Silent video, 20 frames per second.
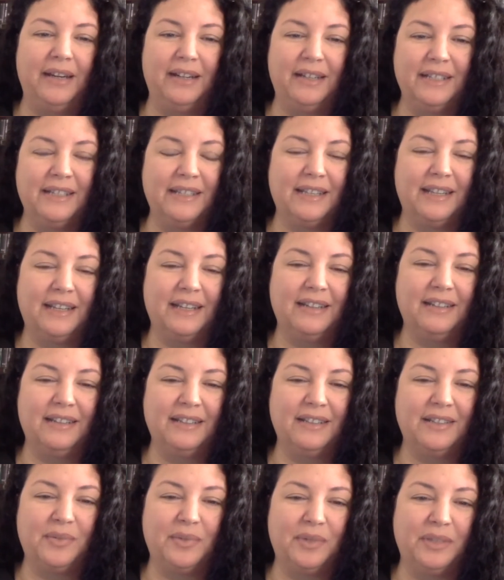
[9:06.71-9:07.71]
is that
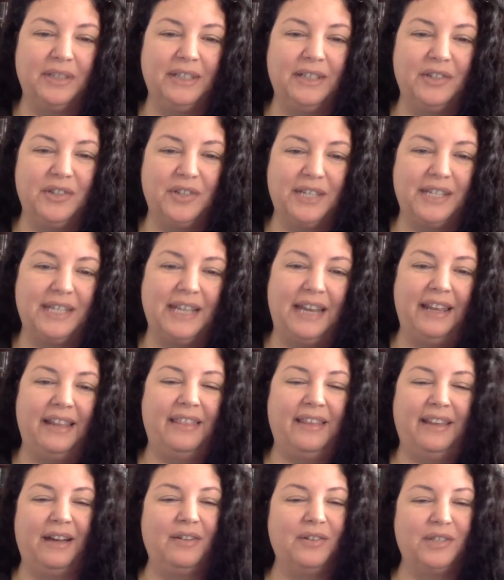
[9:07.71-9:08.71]
it's really just
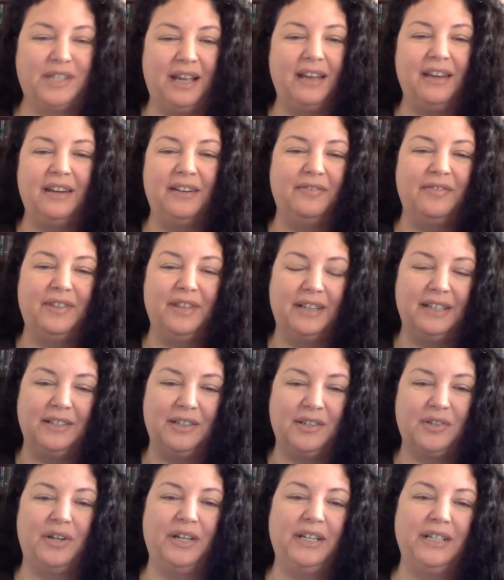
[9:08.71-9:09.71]
anything outside of the
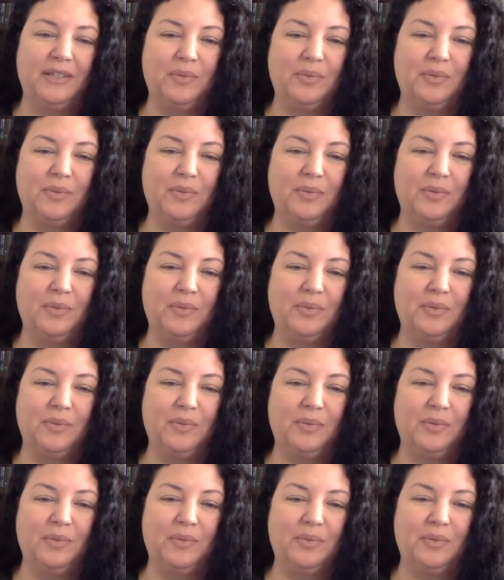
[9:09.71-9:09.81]
constraints,